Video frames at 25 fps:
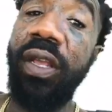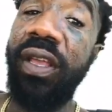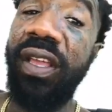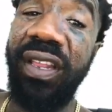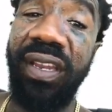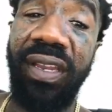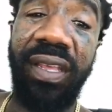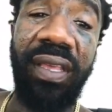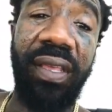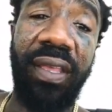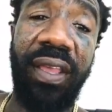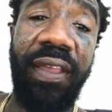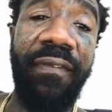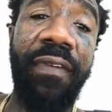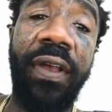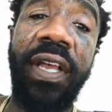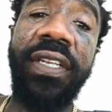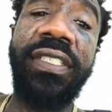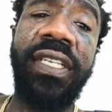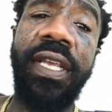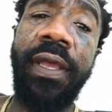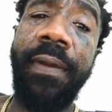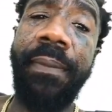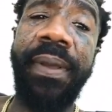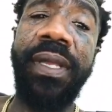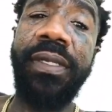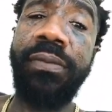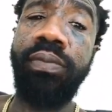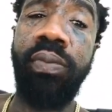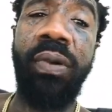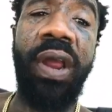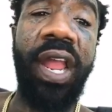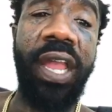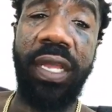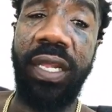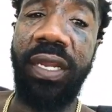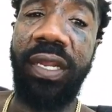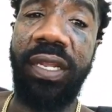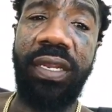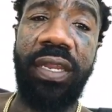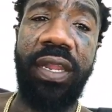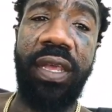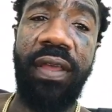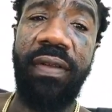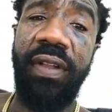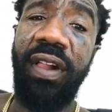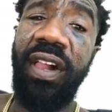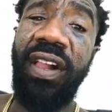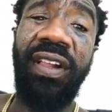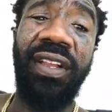Any if I say a bitch Brackin'
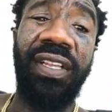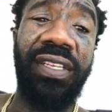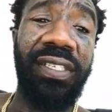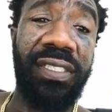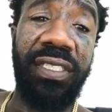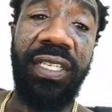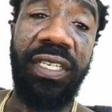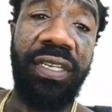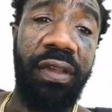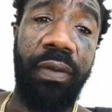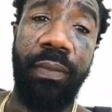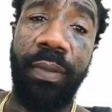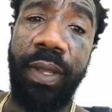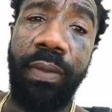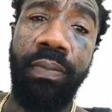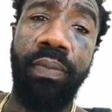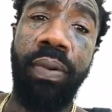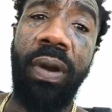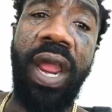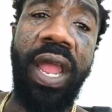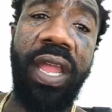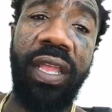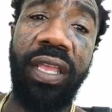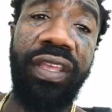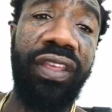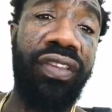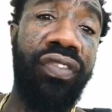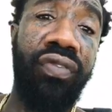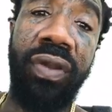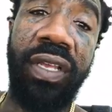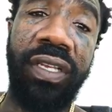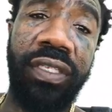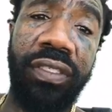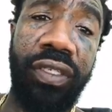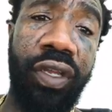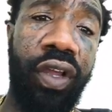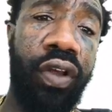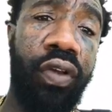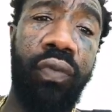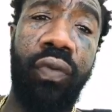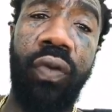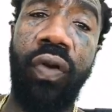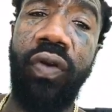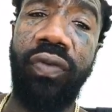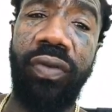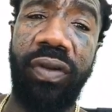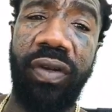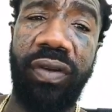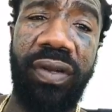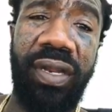enough, she gonna be Brackin'. You niggas gonna
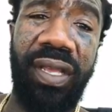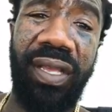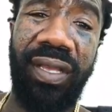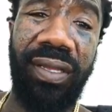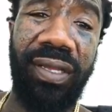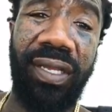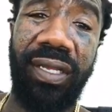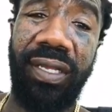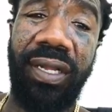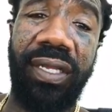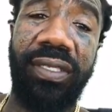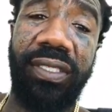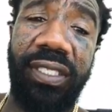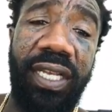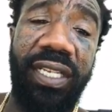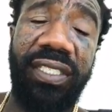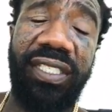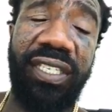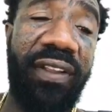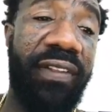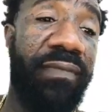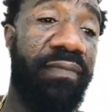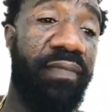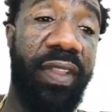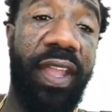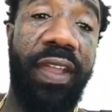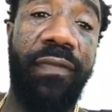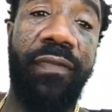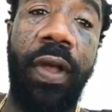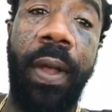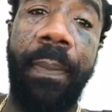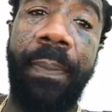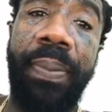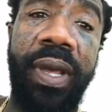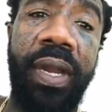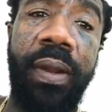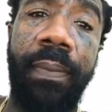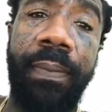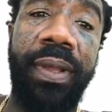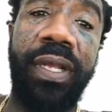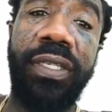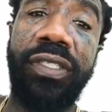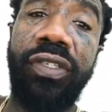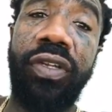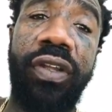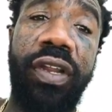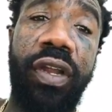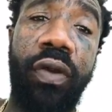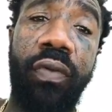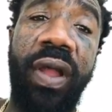want her, nigga, cause I say she. If I put a
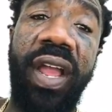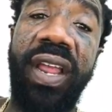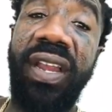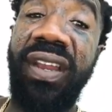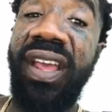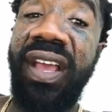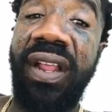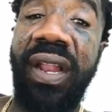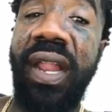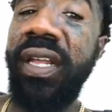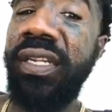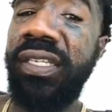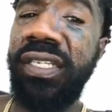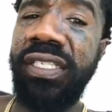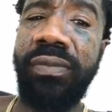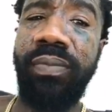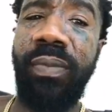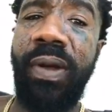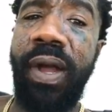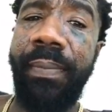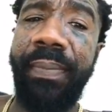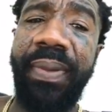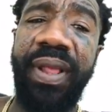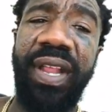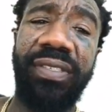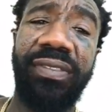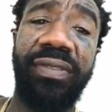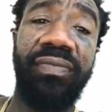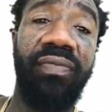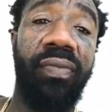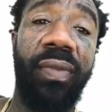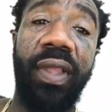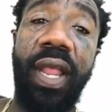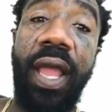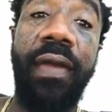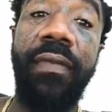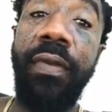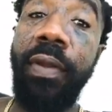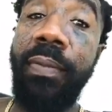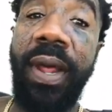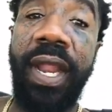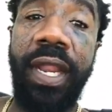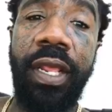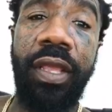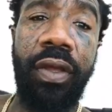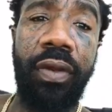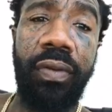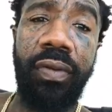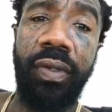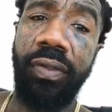bitch on here right now, like this my bitch,
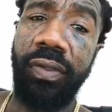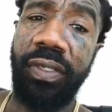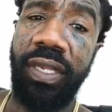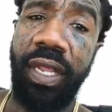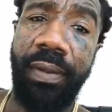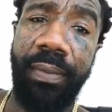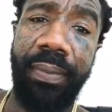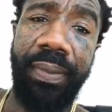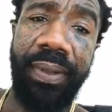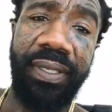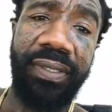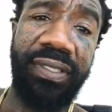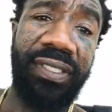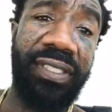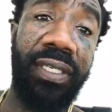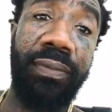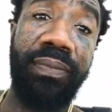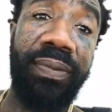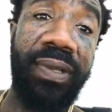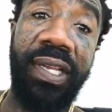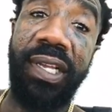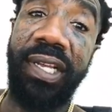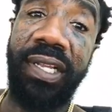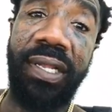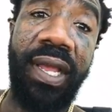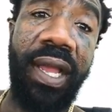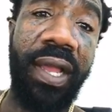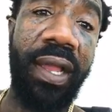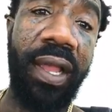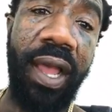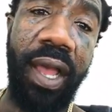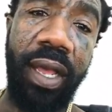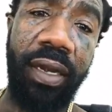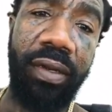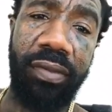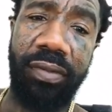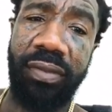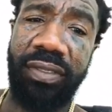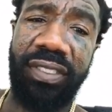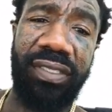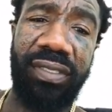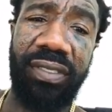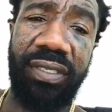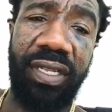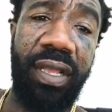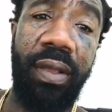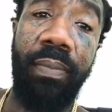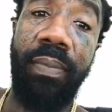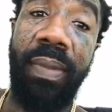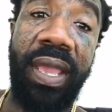everybody gonna want that bitch just because I got her.
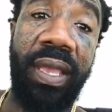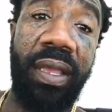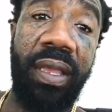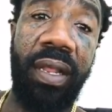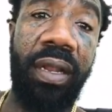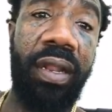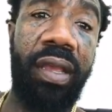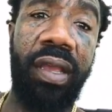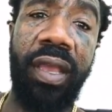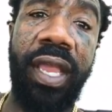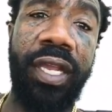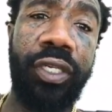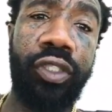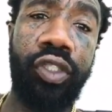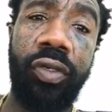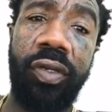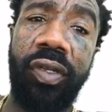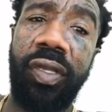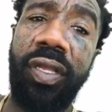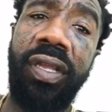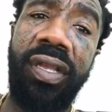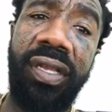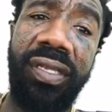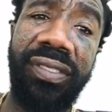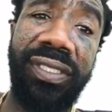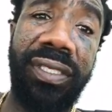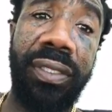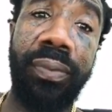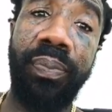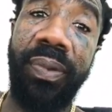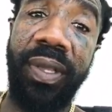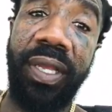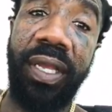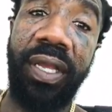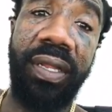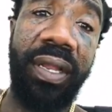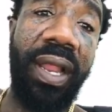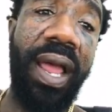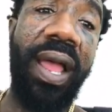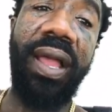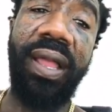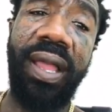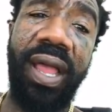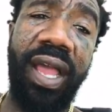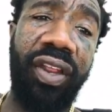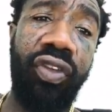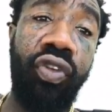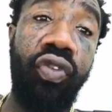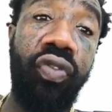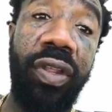Just it make it look extra good just because I
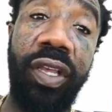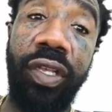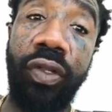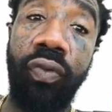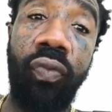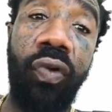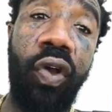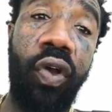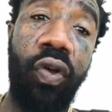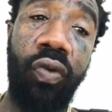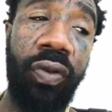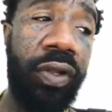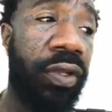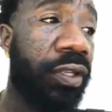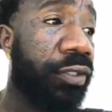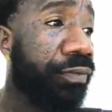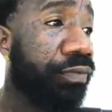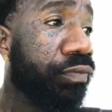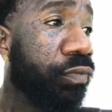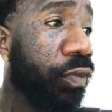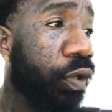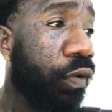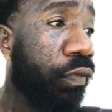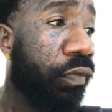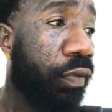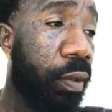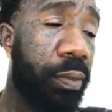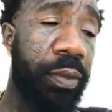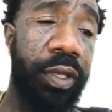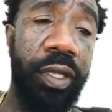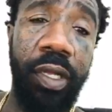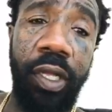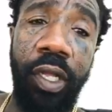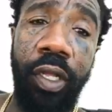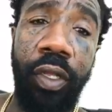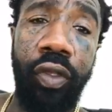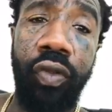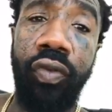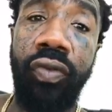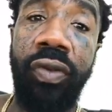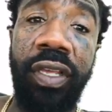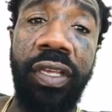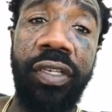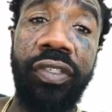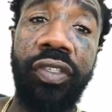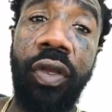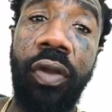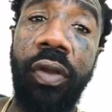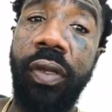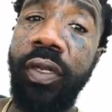got her. You niggas want. You feel me? You
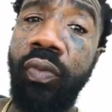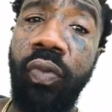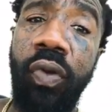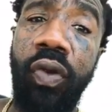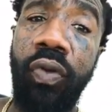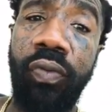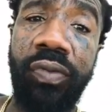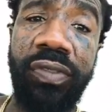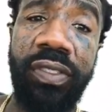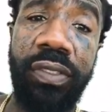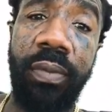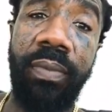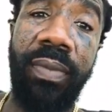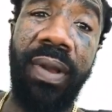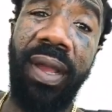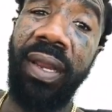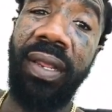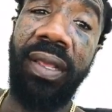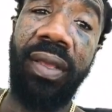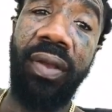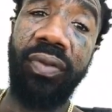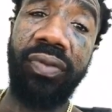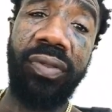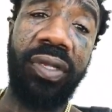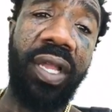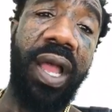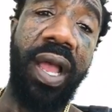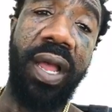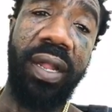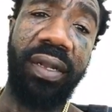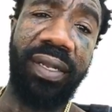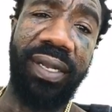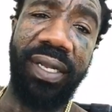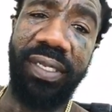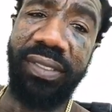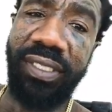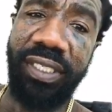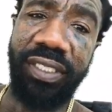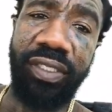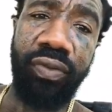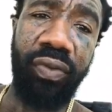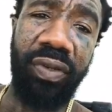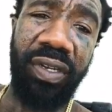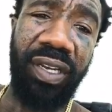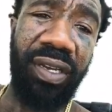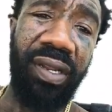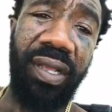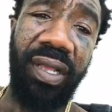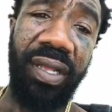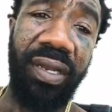niggas always want what somebody else got. That's just
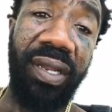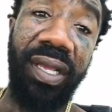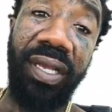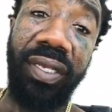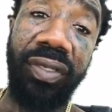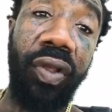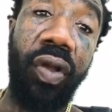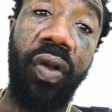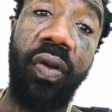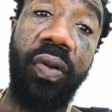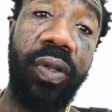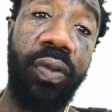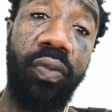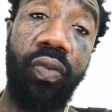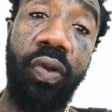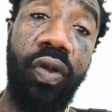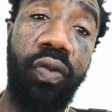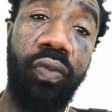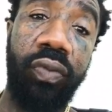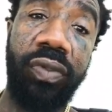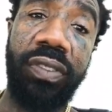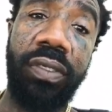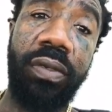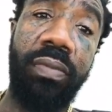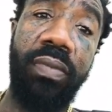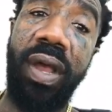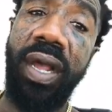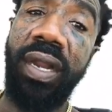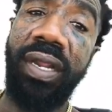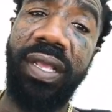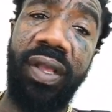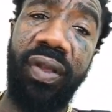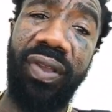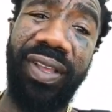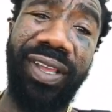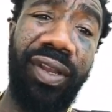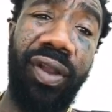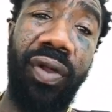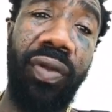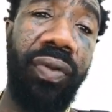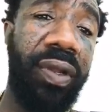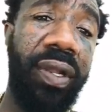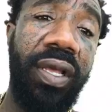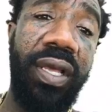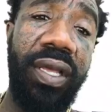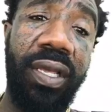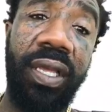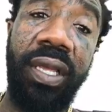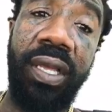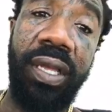what it is. Niggas always want what somebody else. It don't
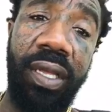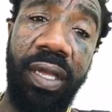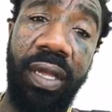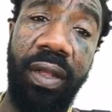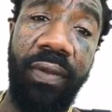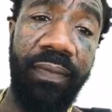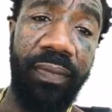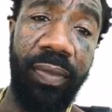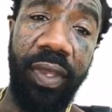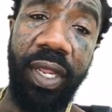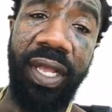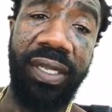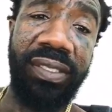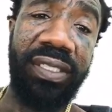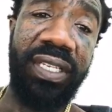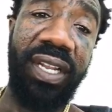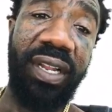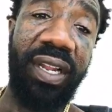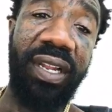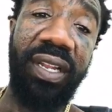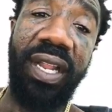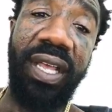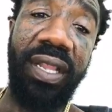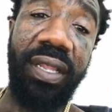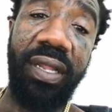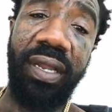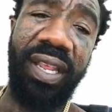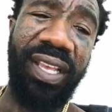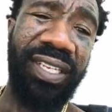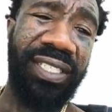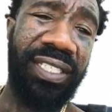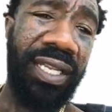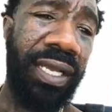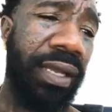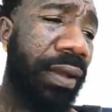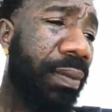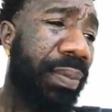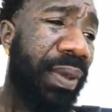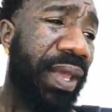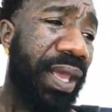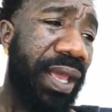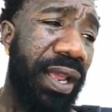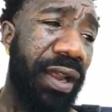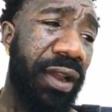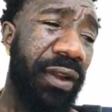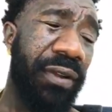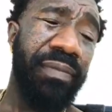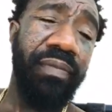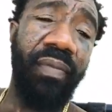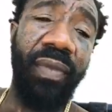look good until another nigga. She could be
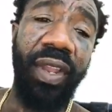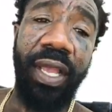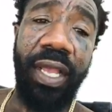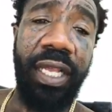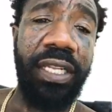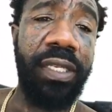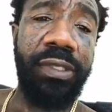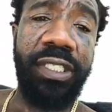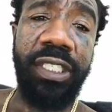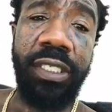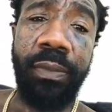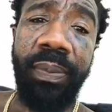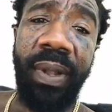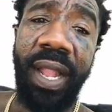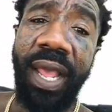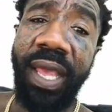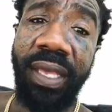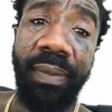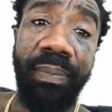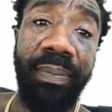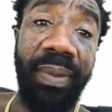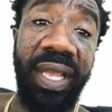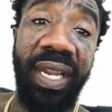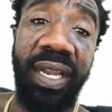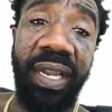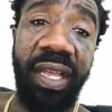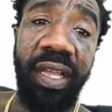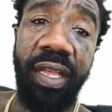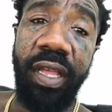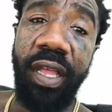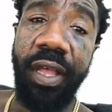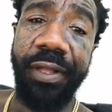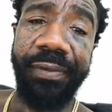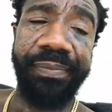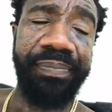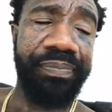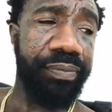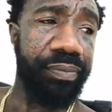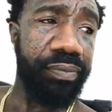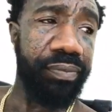here. It just like be in the hood.